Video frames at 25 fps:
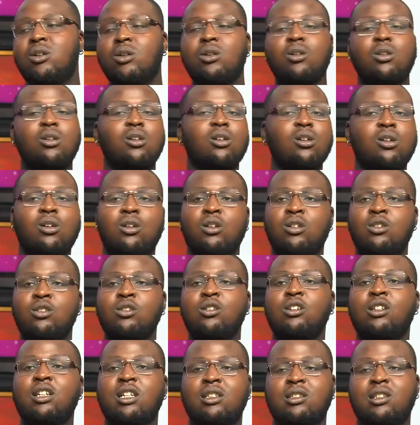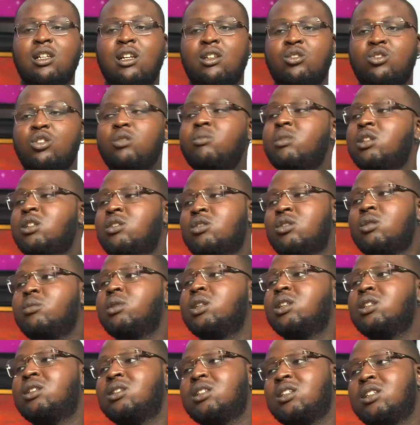Or you understand so many
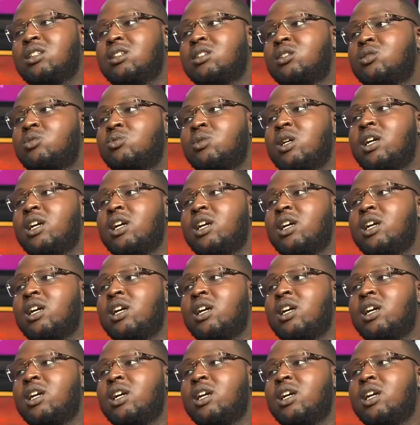things